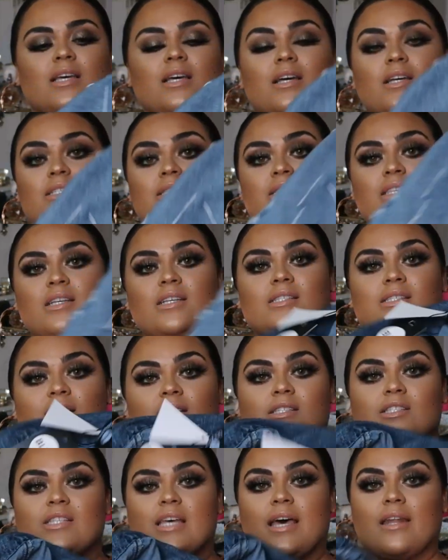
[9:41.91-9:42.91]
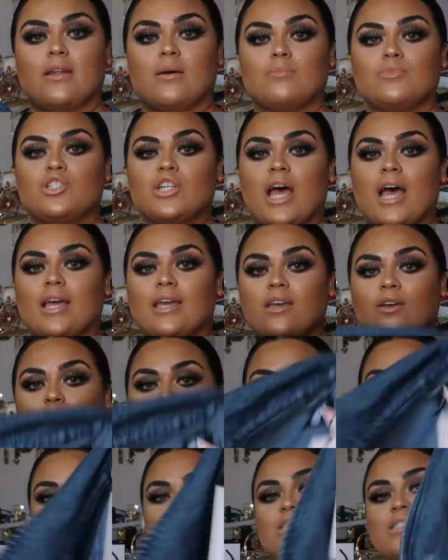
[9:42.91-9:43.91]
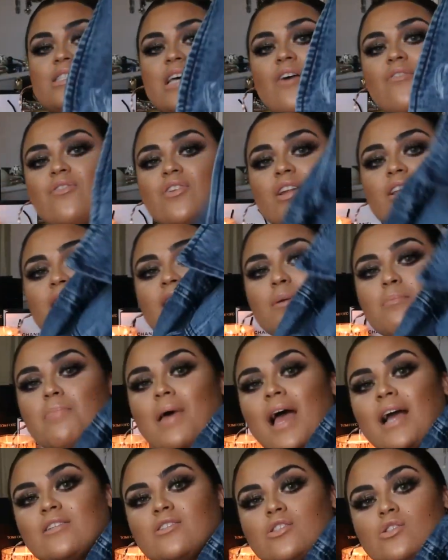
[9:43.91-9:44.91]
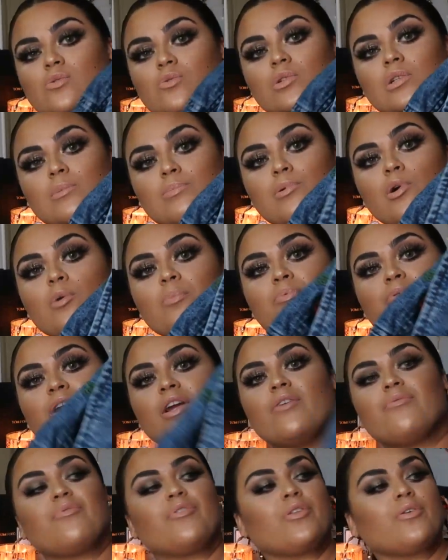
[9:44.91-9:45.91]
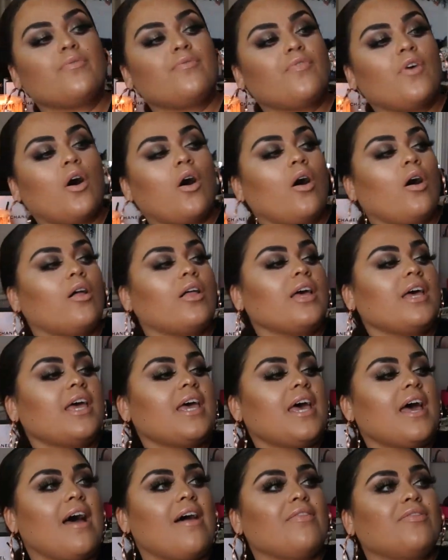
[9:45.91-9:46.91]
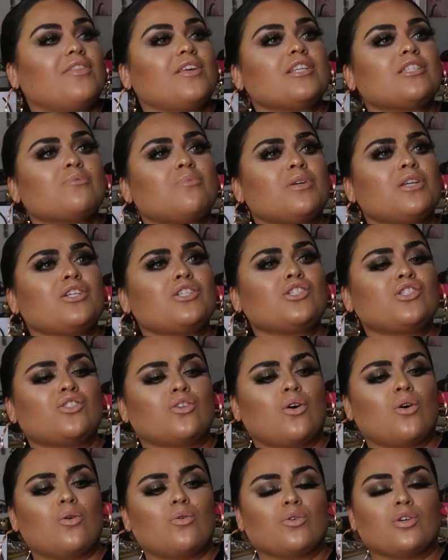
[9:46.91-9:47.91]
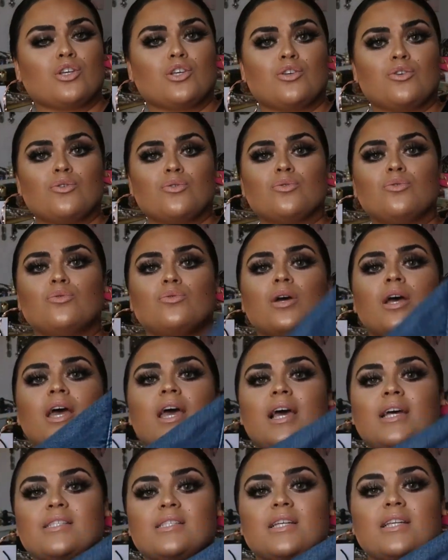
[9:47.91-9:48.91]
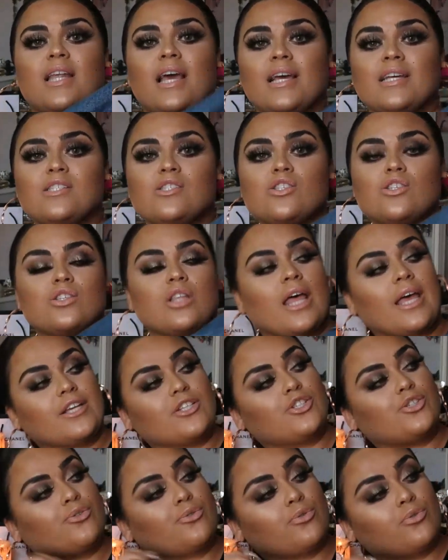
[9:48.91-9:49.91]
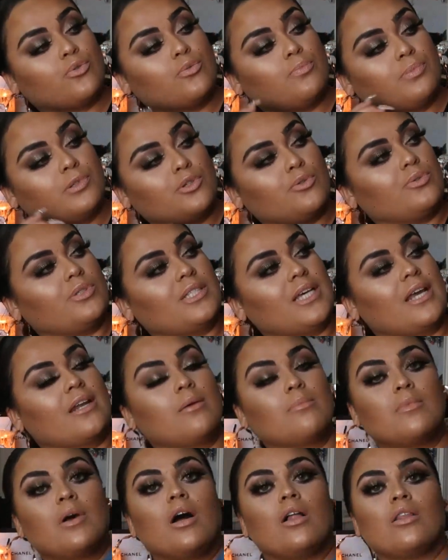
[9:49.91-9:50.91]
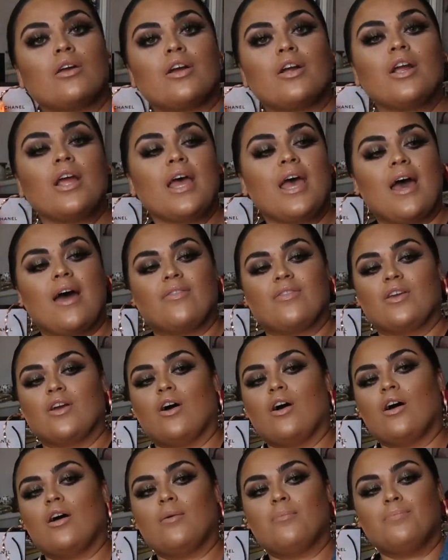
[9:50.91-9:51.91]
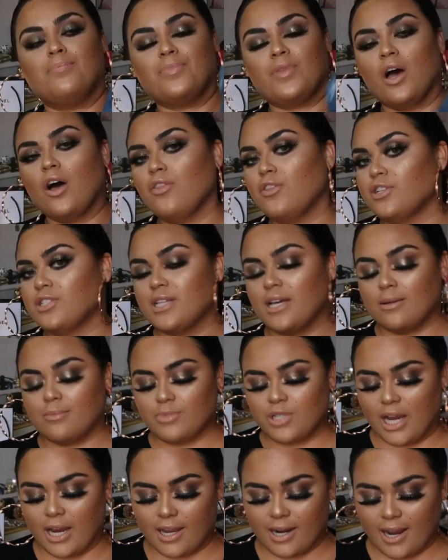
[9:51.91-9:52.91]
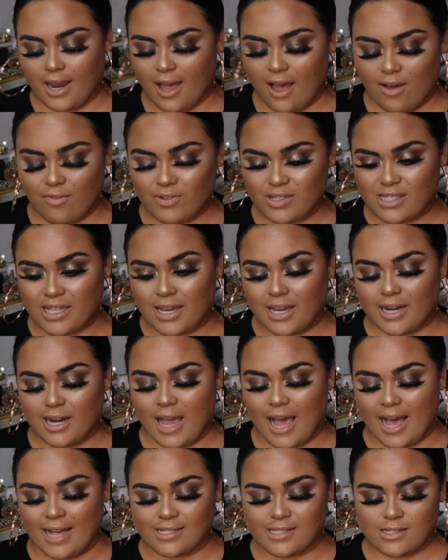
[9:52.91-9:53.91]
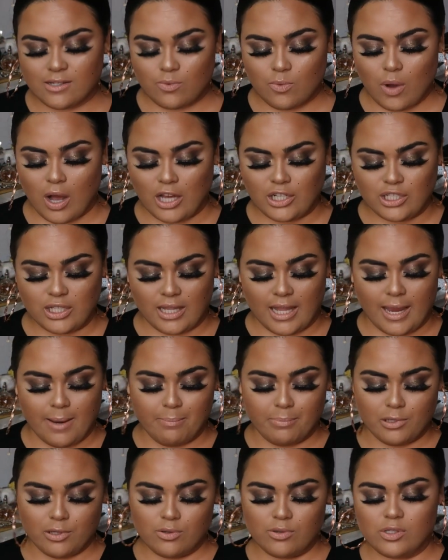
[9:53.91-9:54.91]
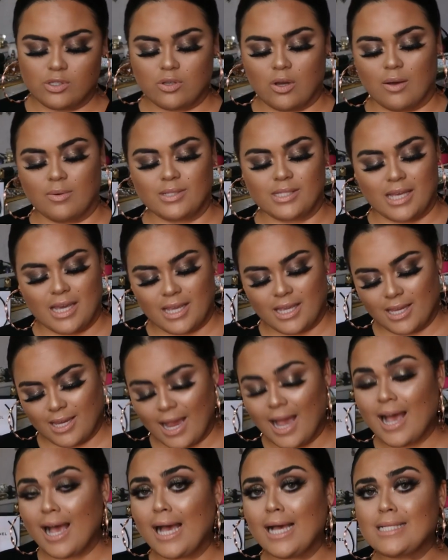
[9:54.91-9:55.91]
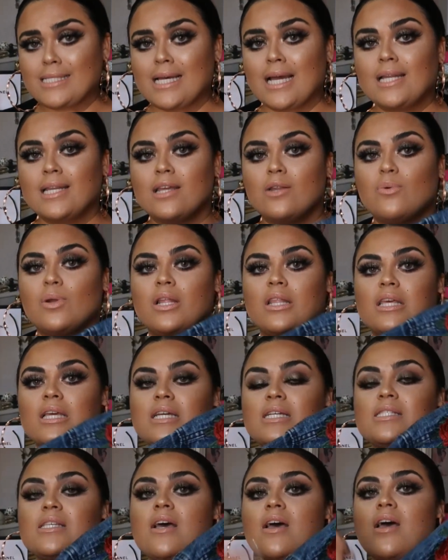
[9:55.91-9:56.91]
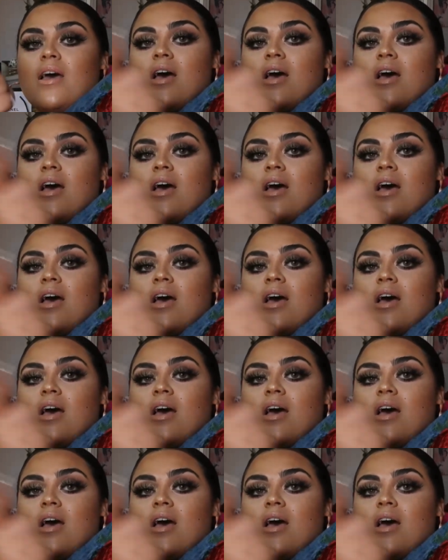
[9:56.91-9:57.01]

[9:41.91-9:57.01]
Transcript: Is this denim jacket, which is definitely back to school appropriate for the fall. And this one is so cute. It's a nice like true blue denim color. And the other denim jacket I have is like an acid wash light blue. So I was like, yes, I need one of these.